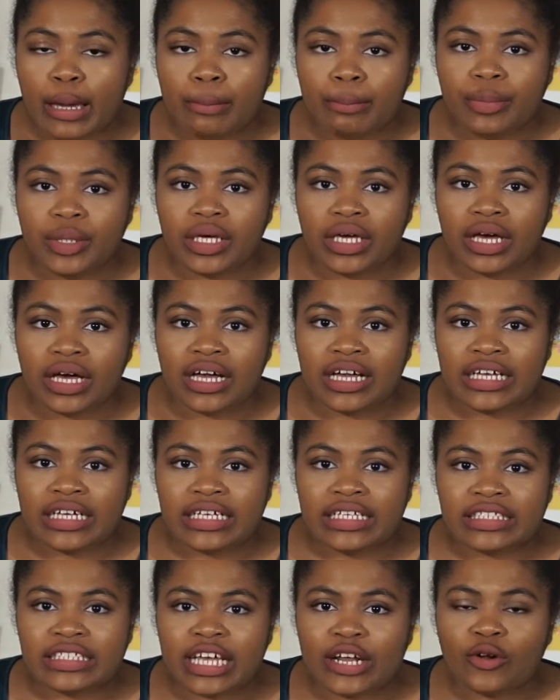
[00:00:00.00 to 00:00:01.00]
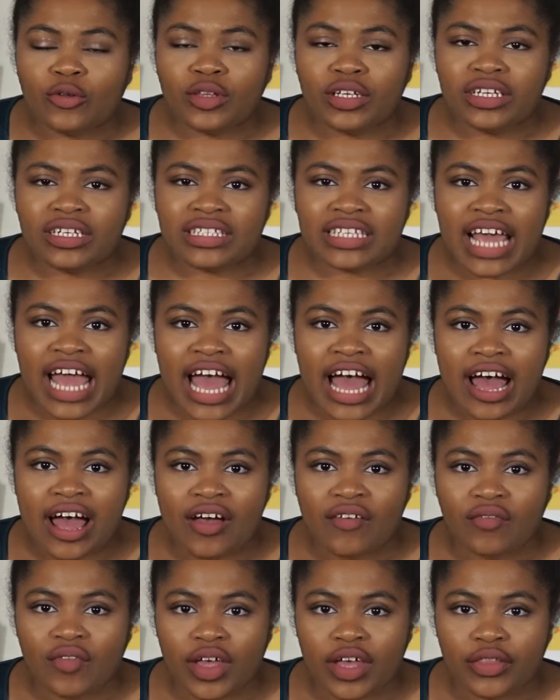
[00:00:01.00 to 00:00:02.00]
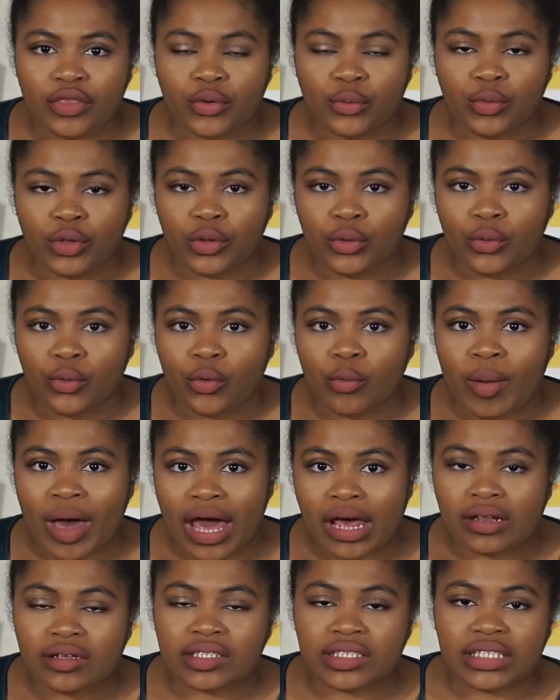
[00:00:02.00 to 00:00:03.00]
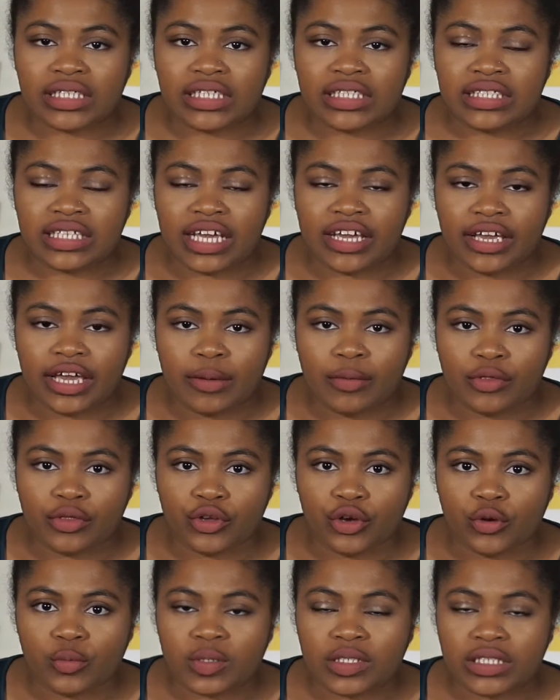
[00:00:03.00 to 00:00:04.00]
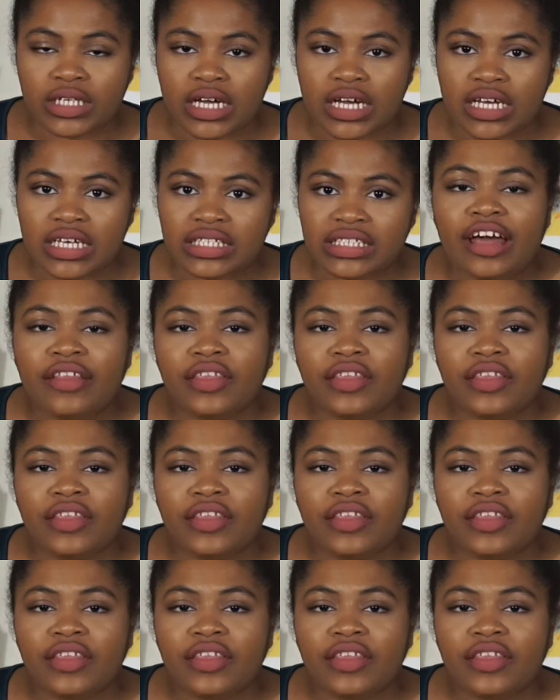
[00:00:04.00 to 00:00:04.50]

because not only does it have like the really cool battle scenes like Game of Thrones does,